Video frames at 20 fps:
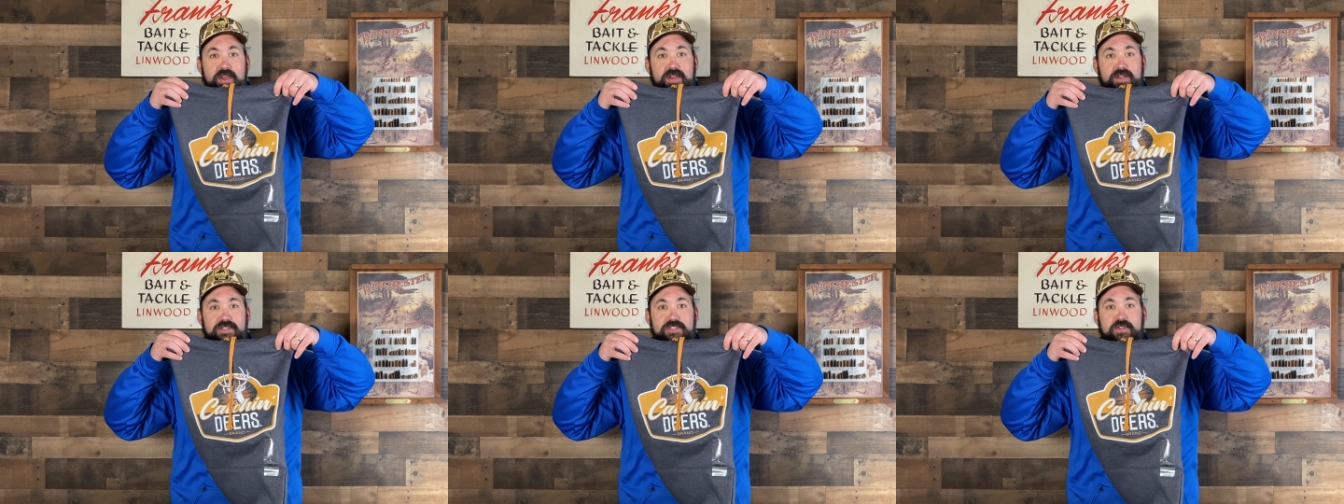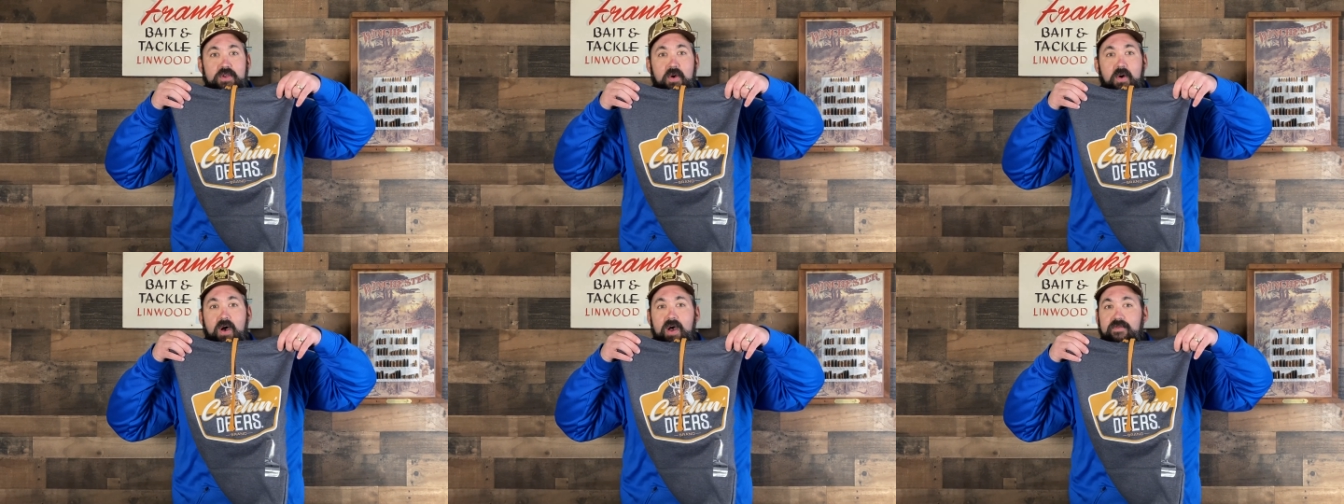
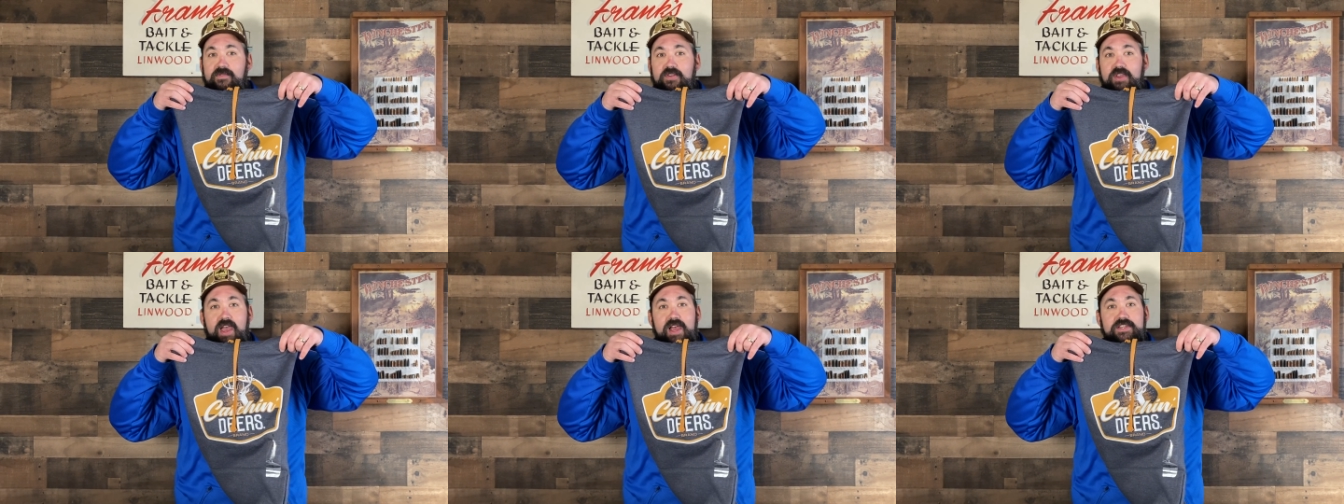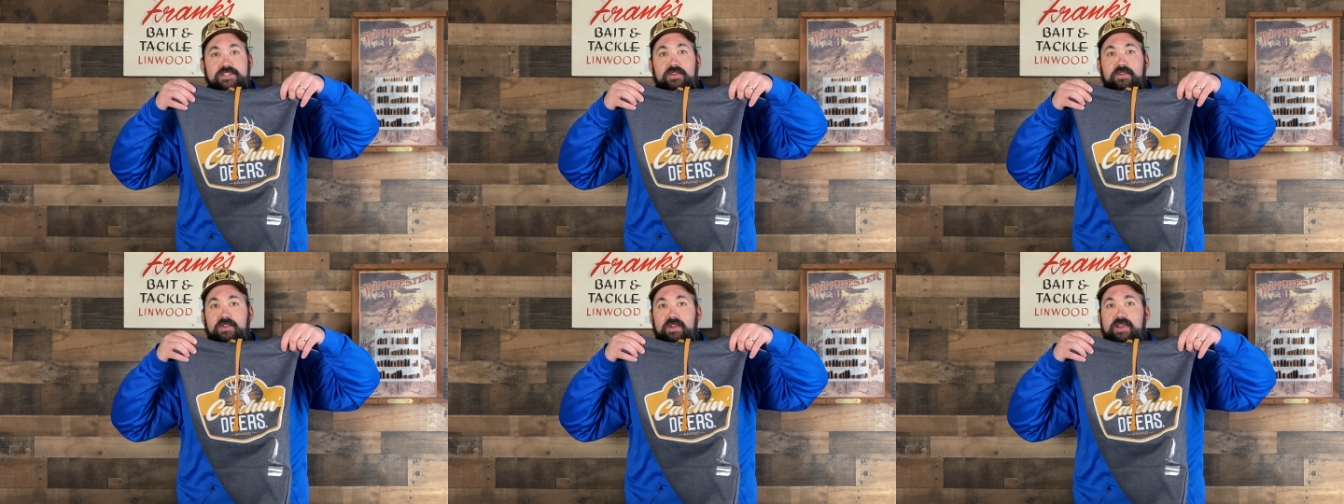So if you
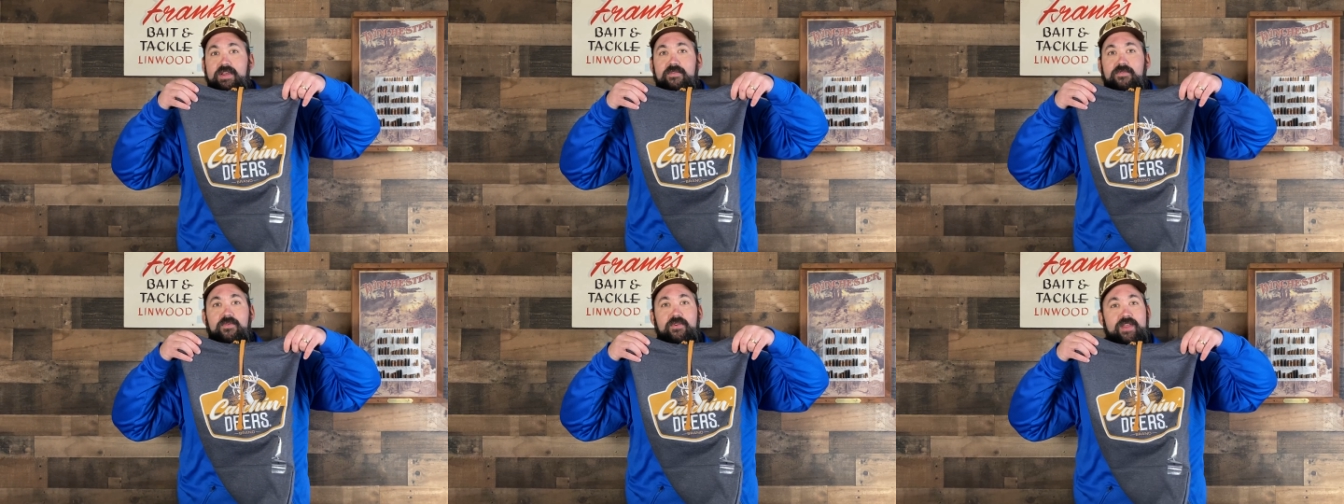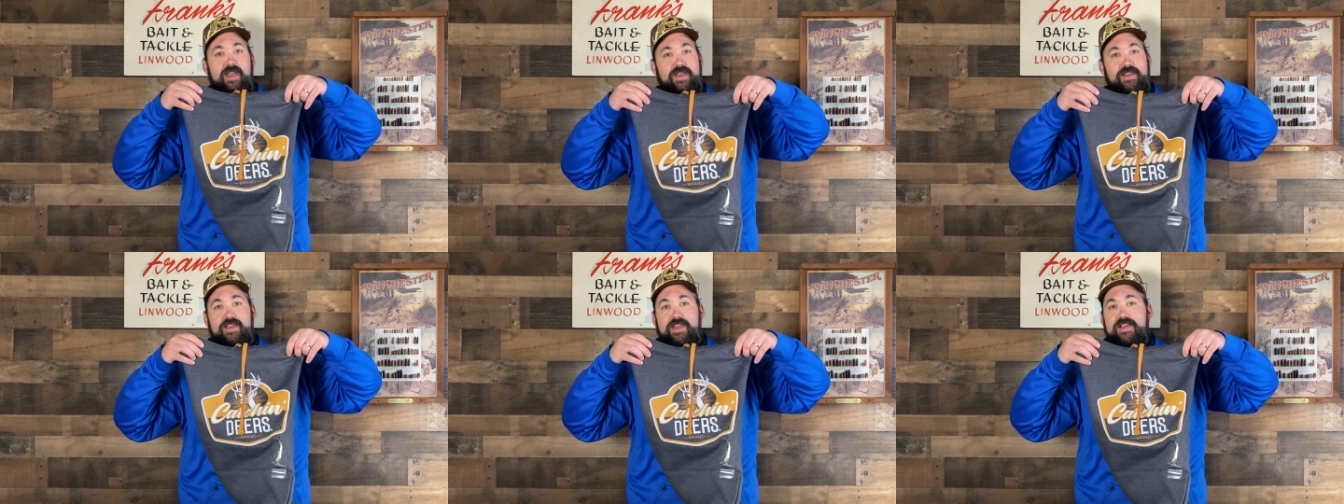guys are looking for
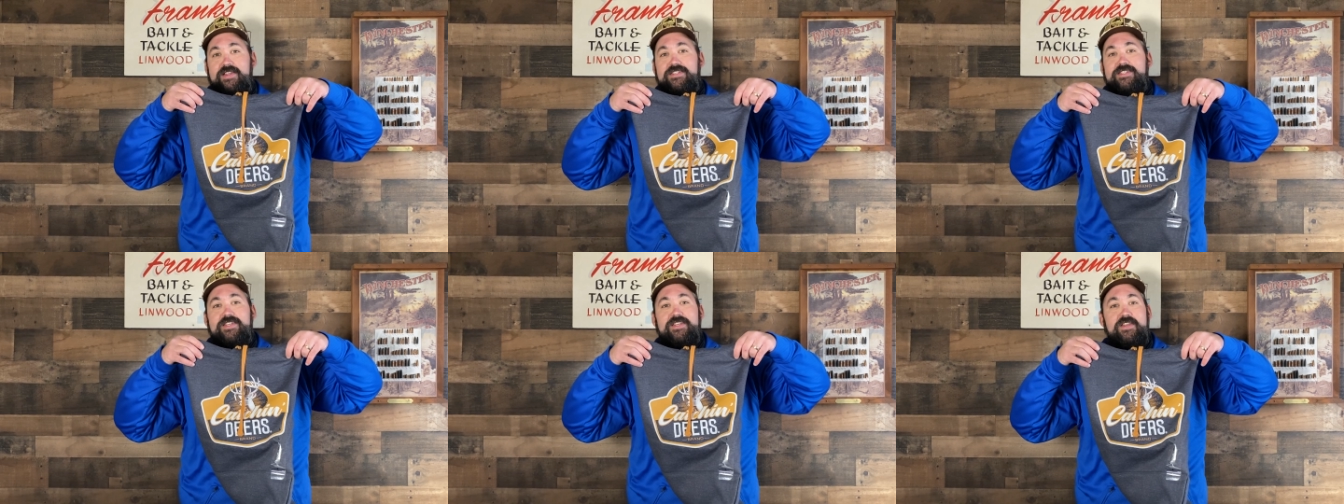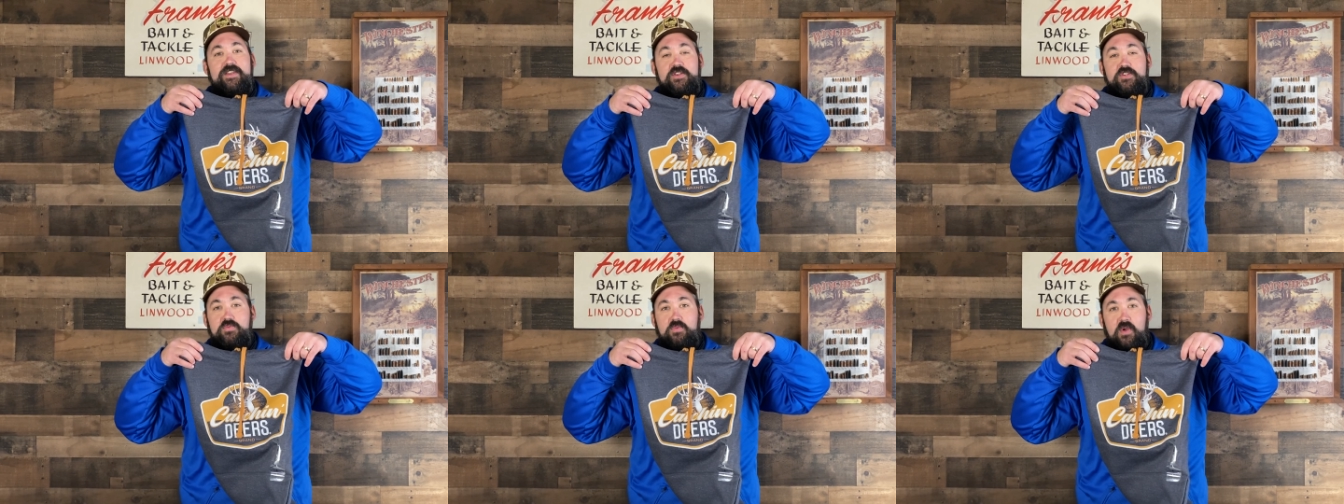that, you guys seen
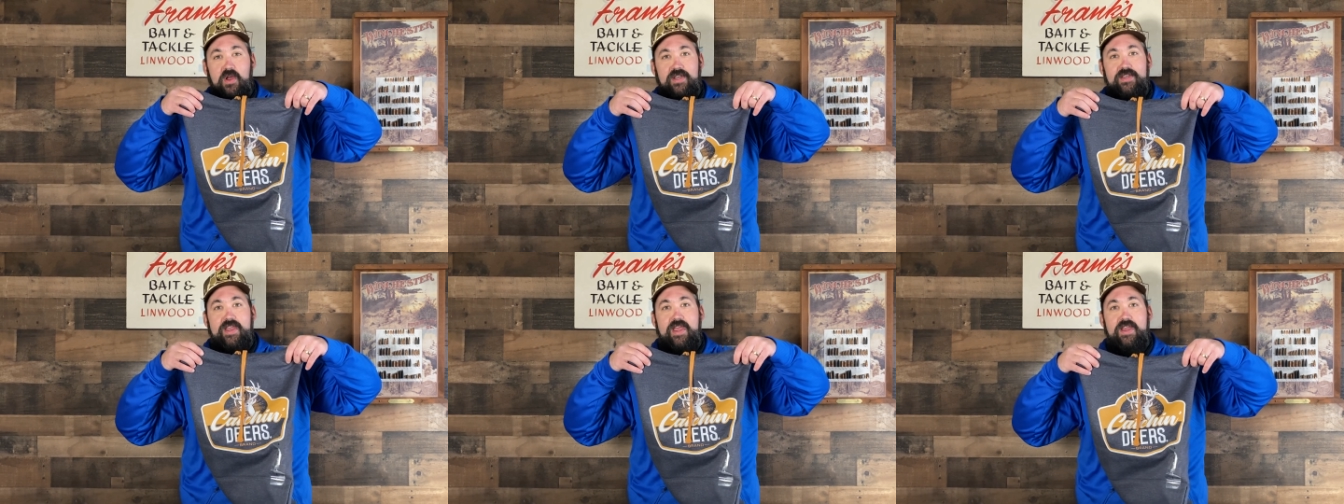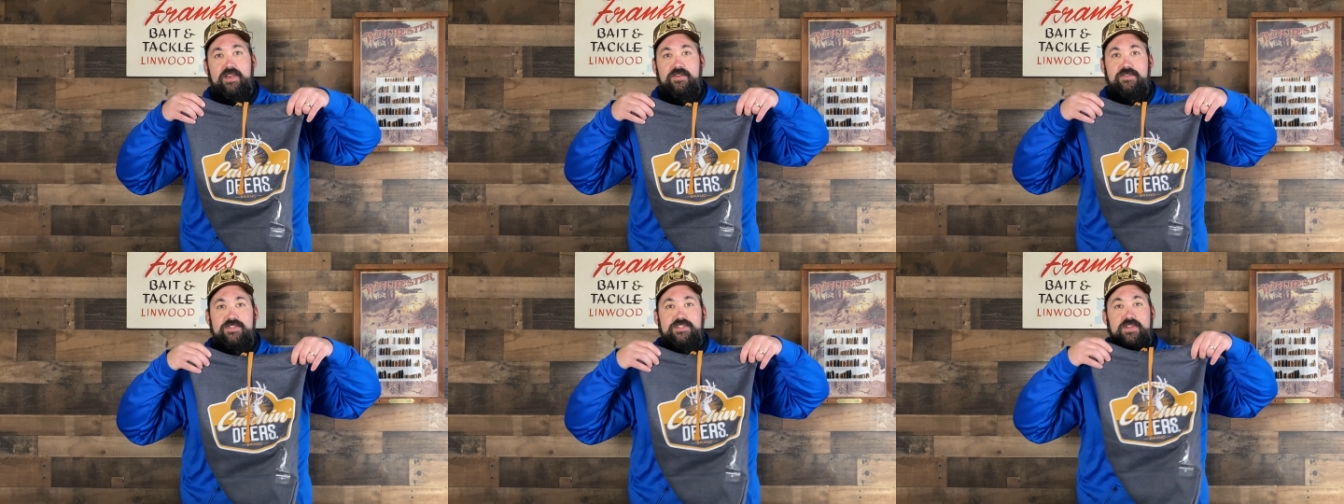this Rut
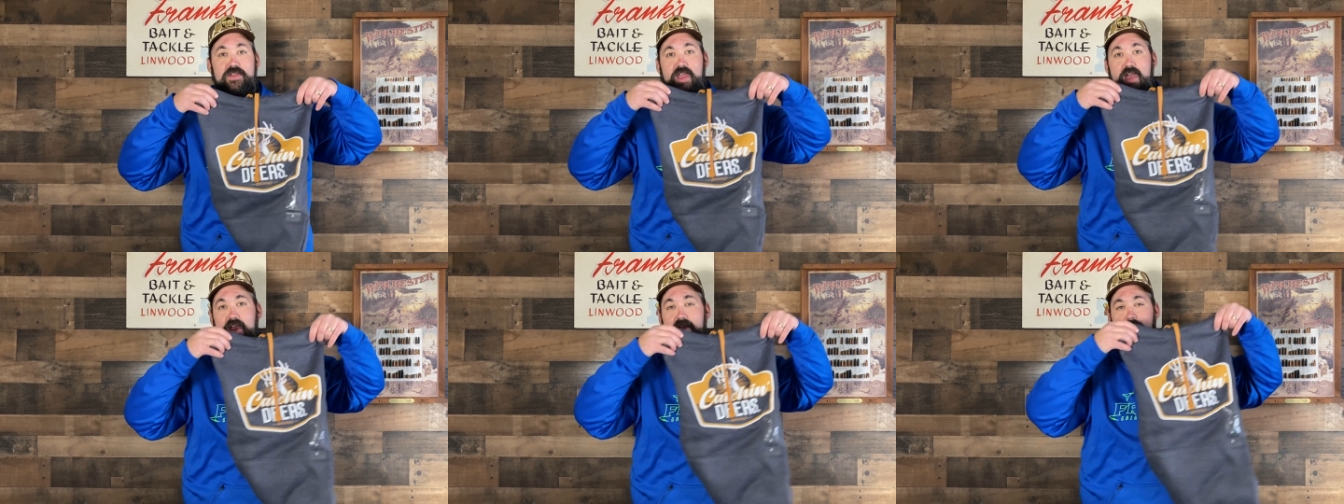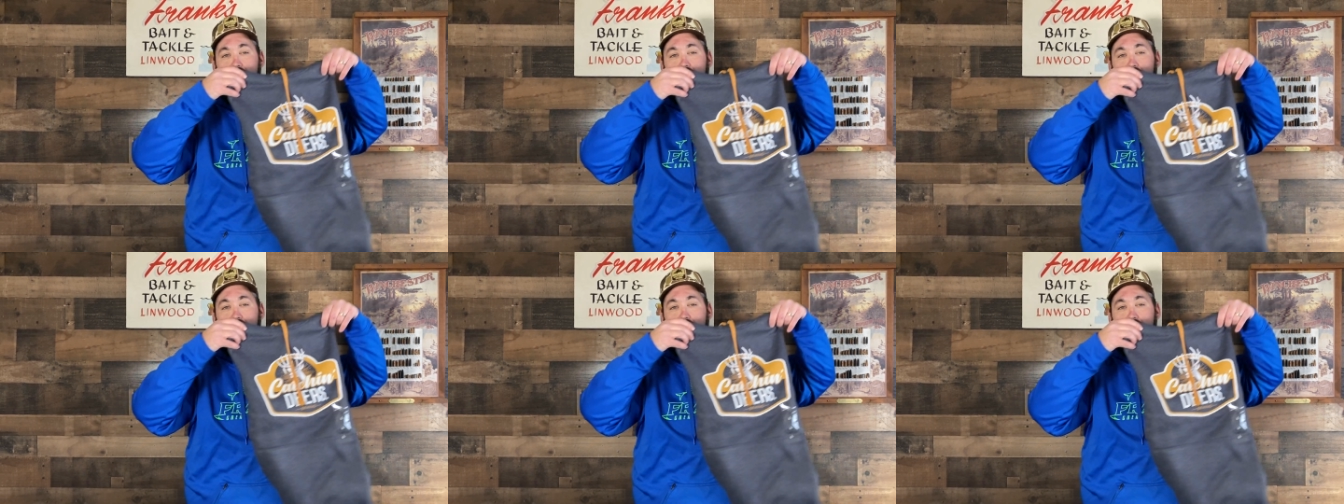Daniels and you guys